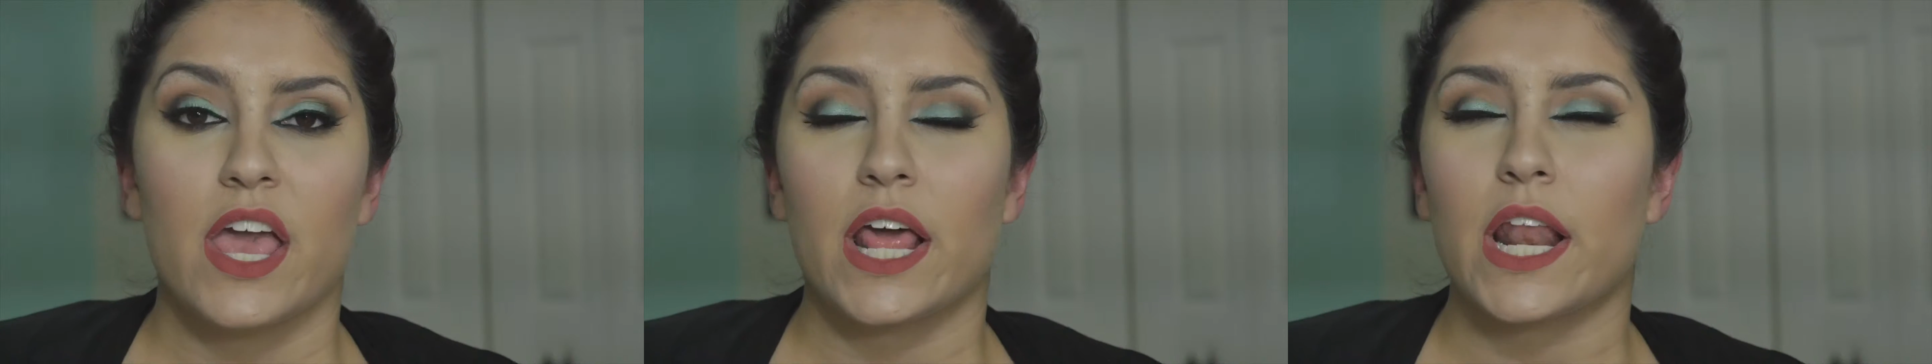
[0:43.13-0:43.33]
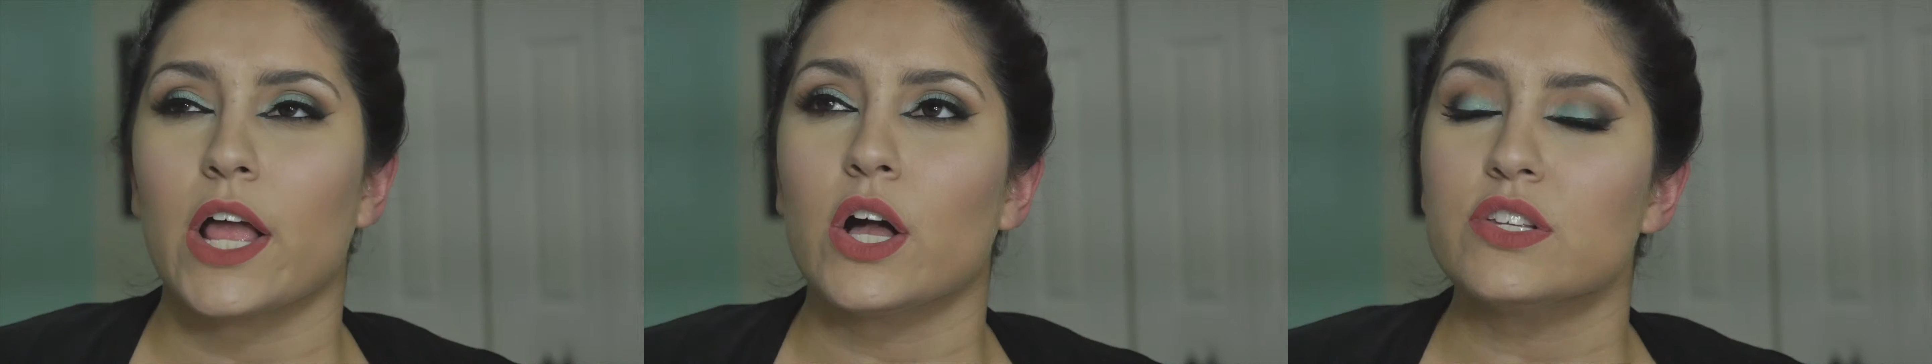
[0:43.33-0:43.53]

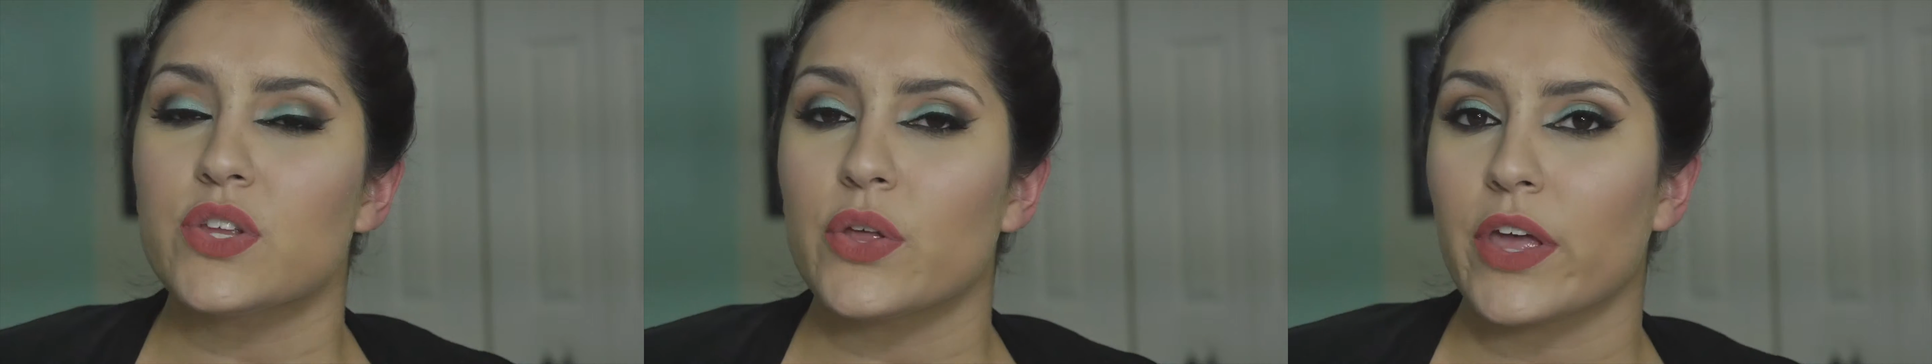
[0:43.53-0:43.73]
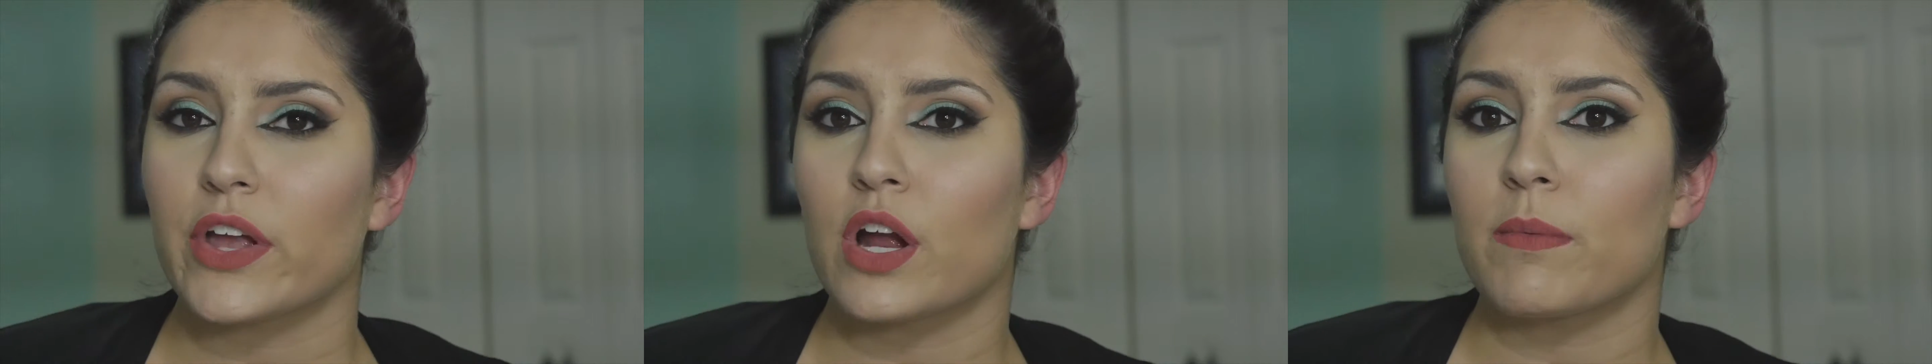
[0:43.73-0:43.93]
I also
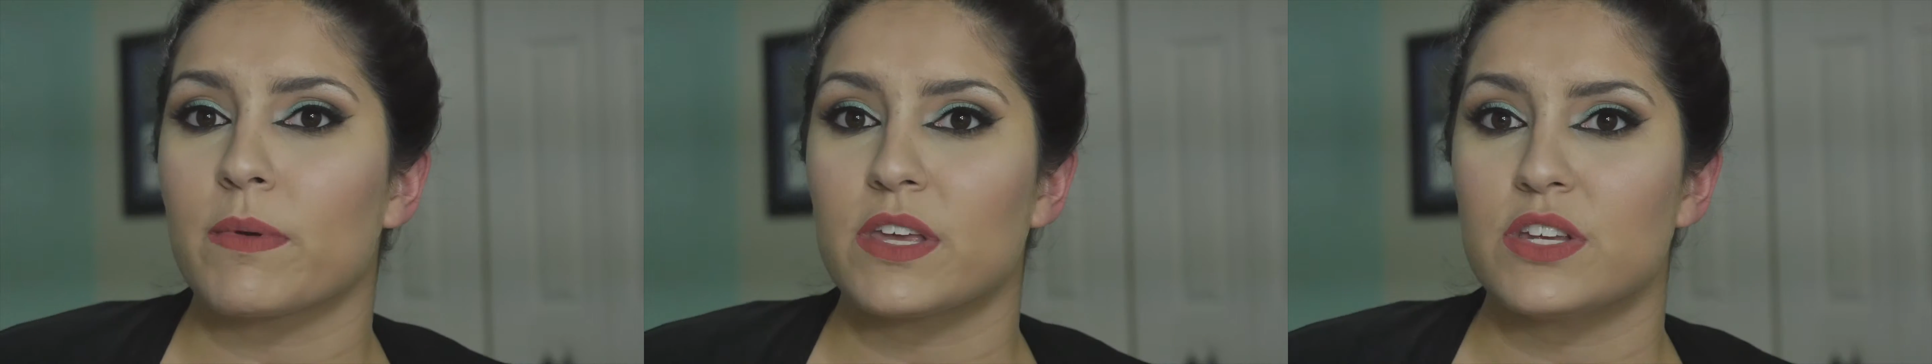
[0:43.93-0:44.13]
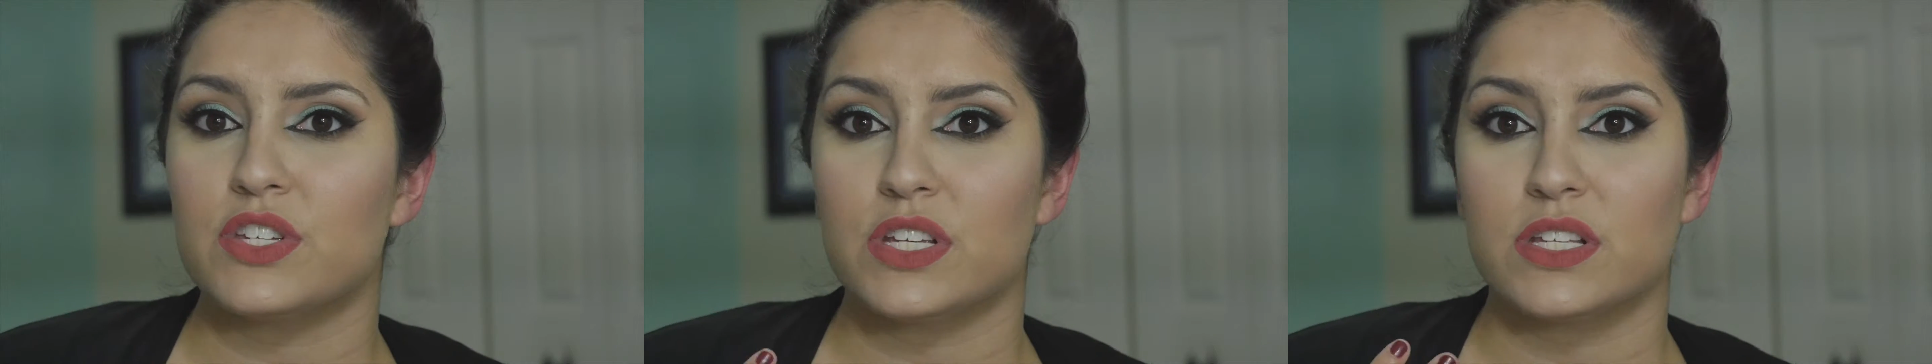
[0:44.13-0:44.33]
like her
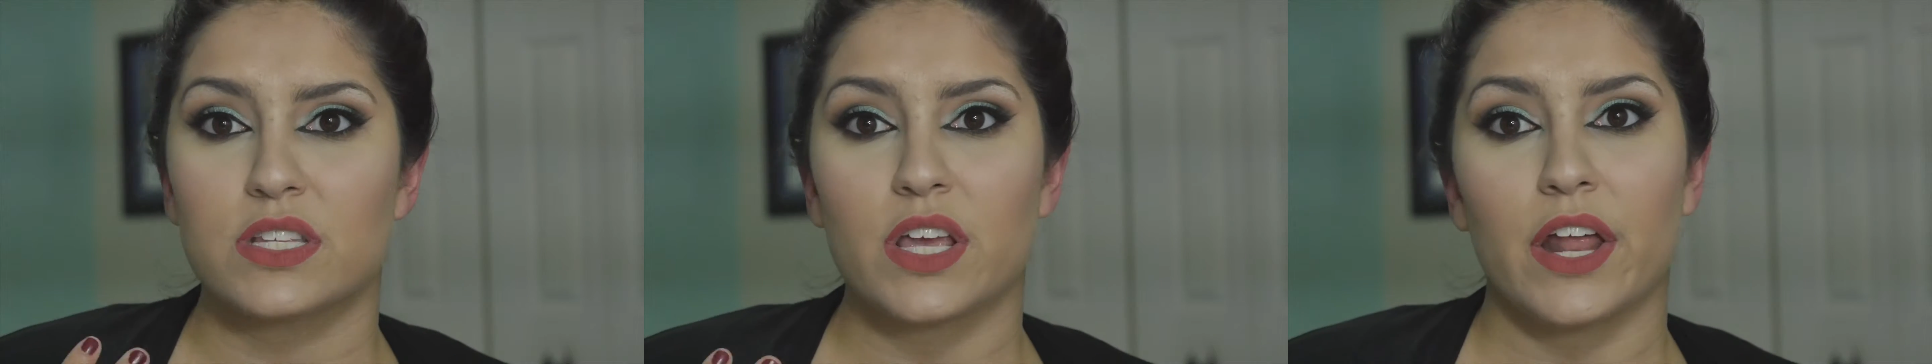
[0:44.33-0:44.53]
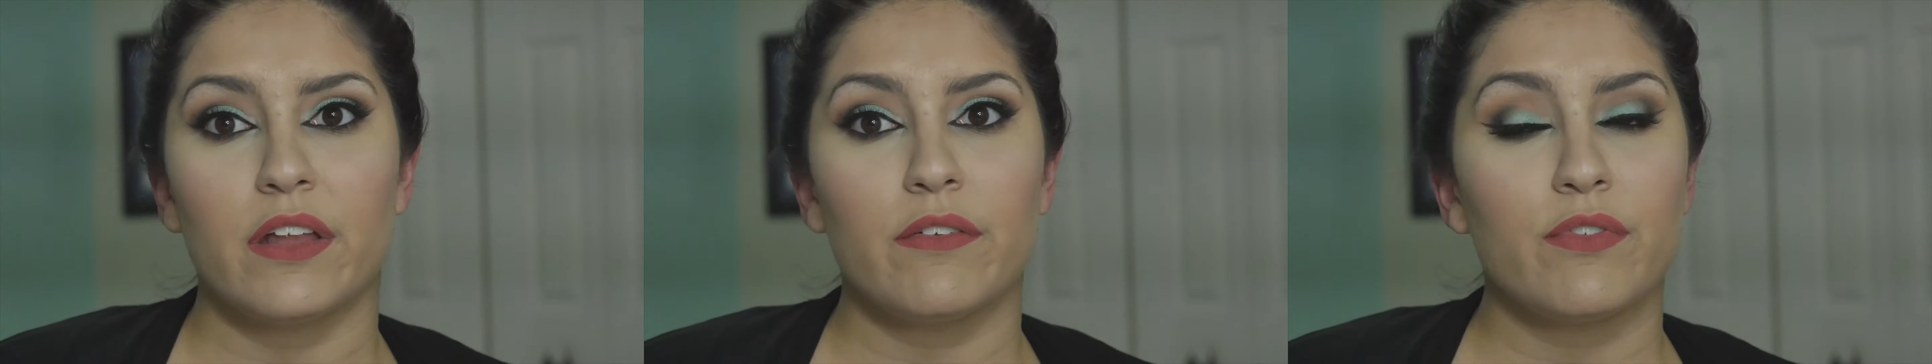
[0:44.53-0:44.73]
because she has
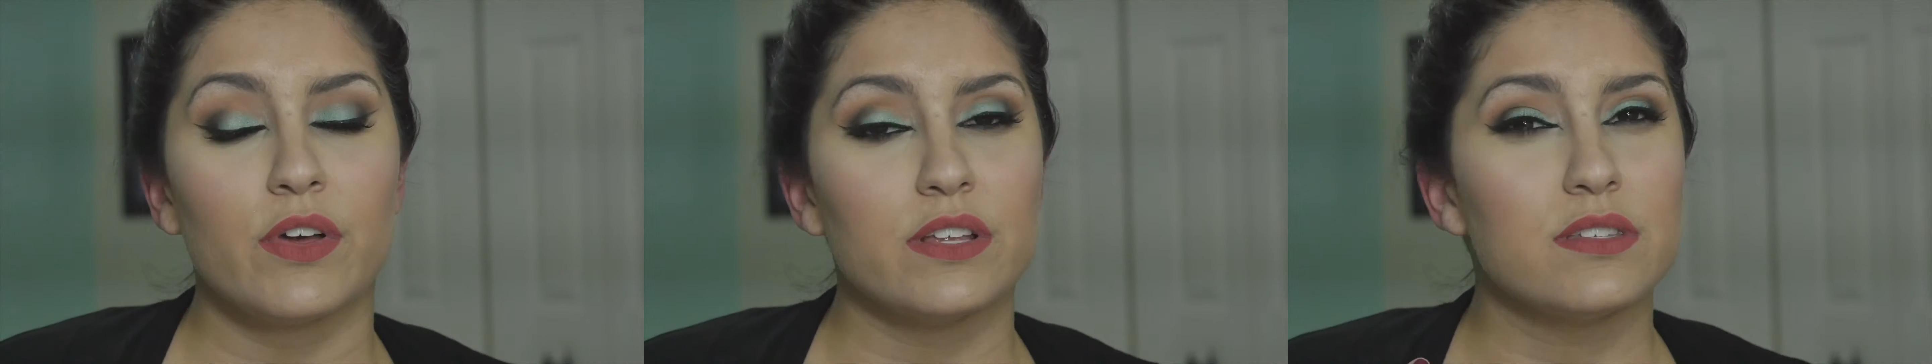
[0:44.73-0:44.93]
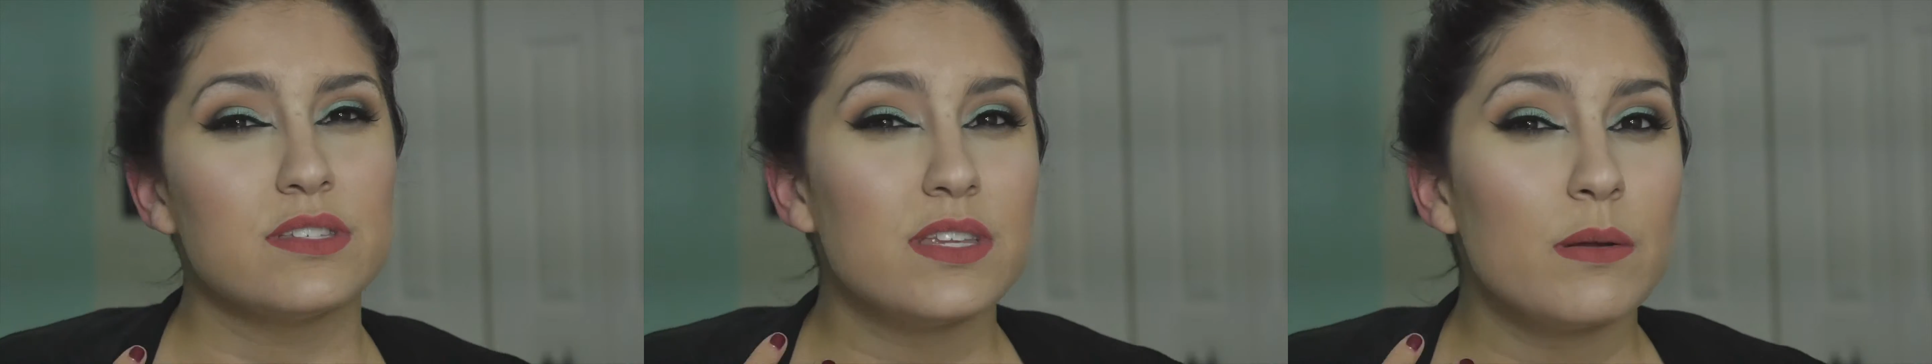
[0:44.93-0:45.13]
kind of
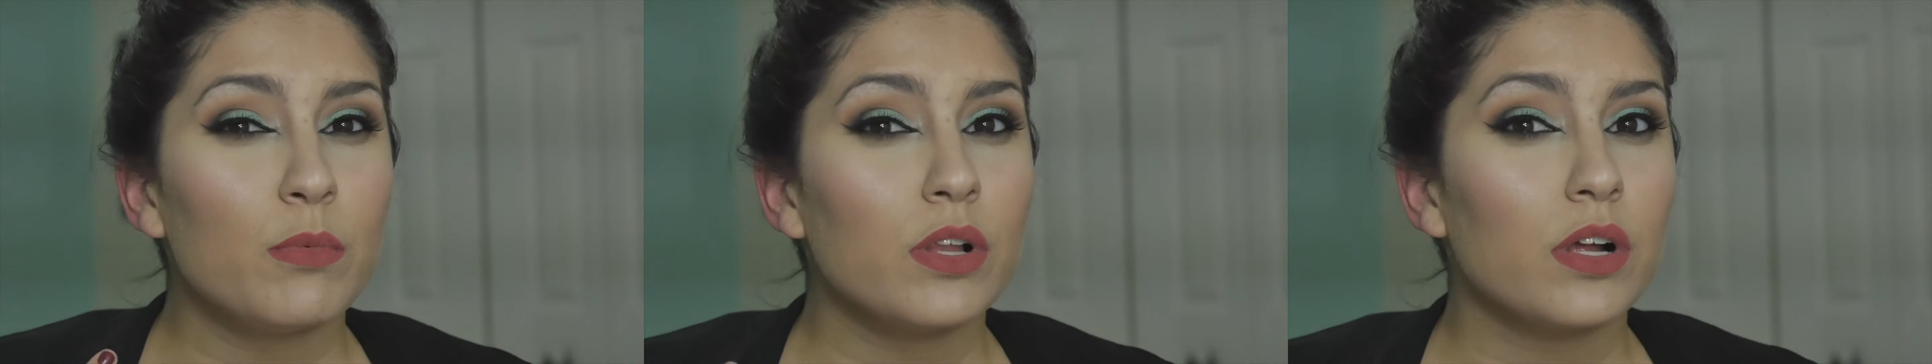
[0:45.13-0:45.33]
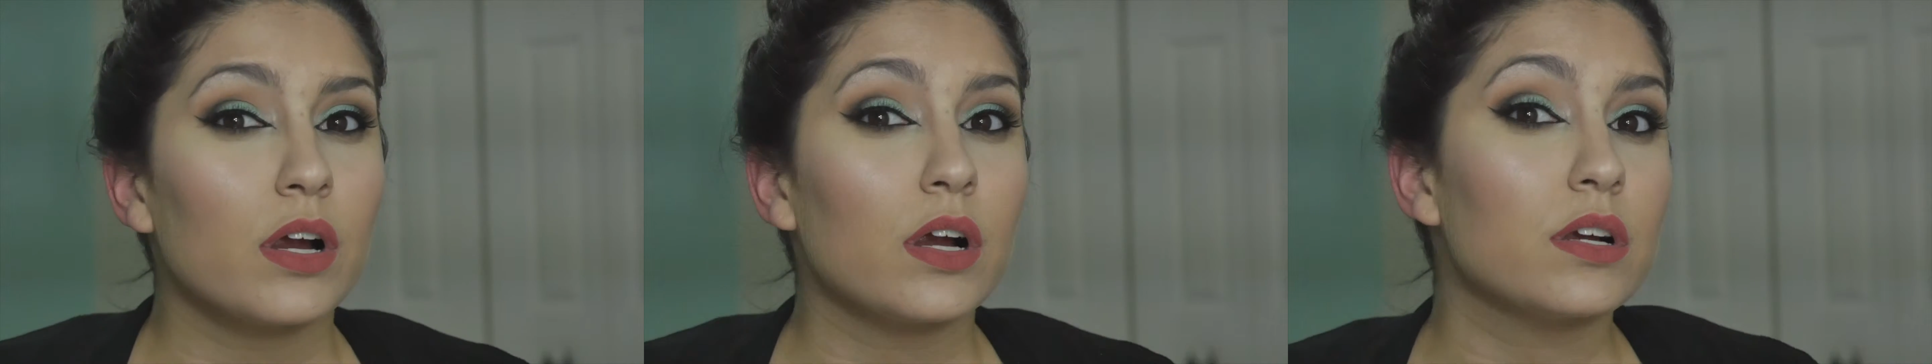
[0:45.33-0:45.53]
a
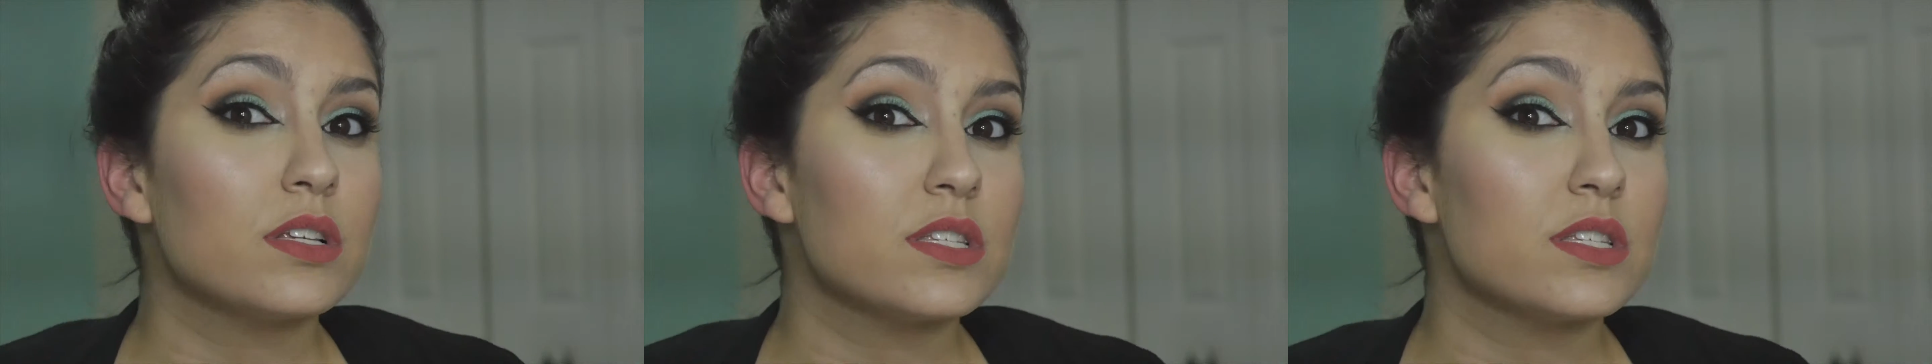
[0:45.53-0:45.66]
similar